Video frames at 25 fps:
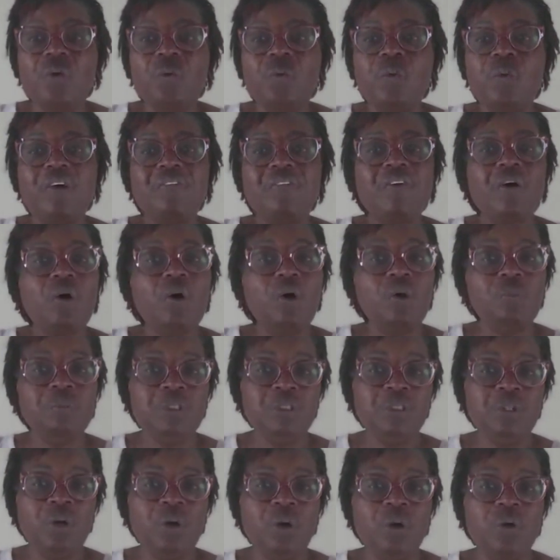We have a
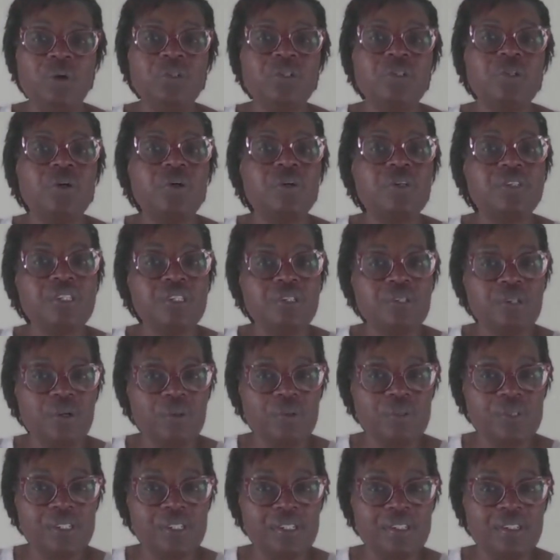hormone called
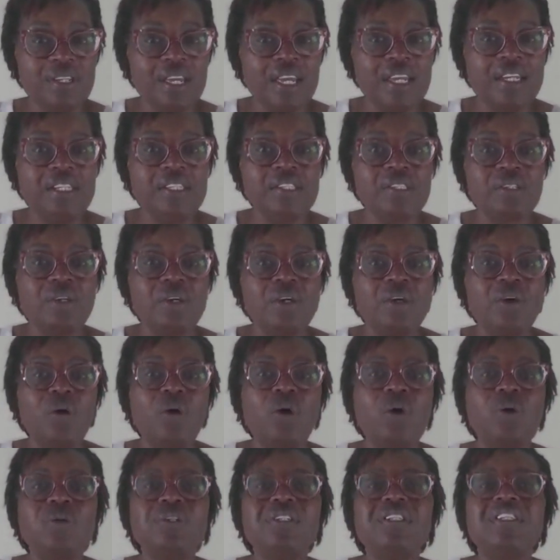oxytocin, and it's
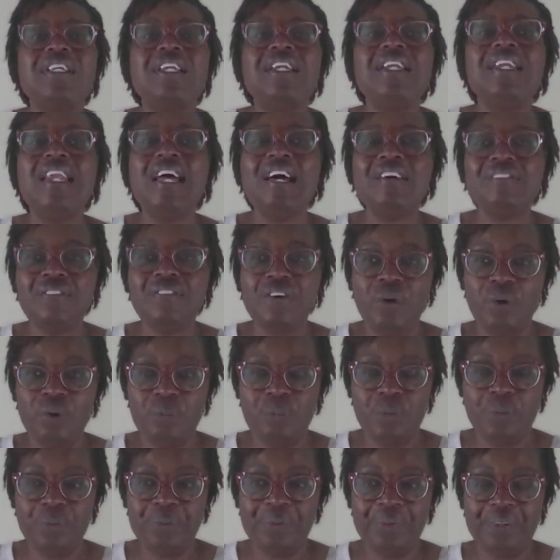called the love
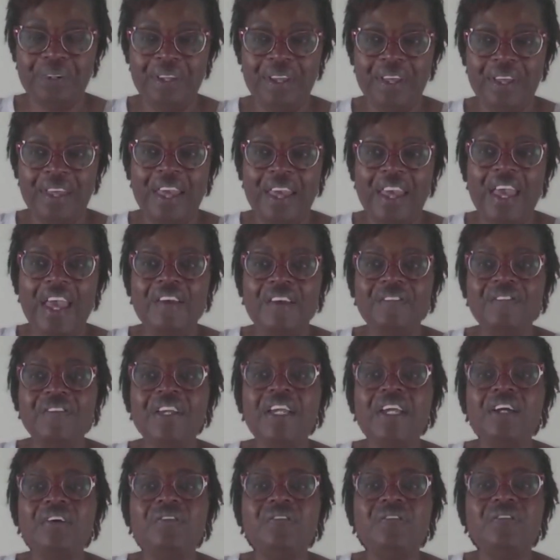hormone. Having
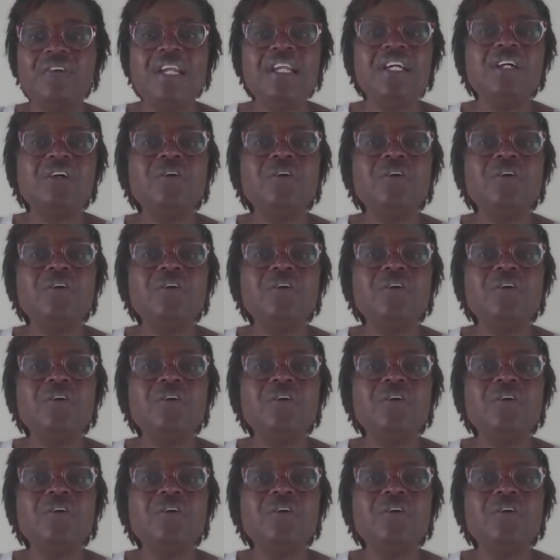a really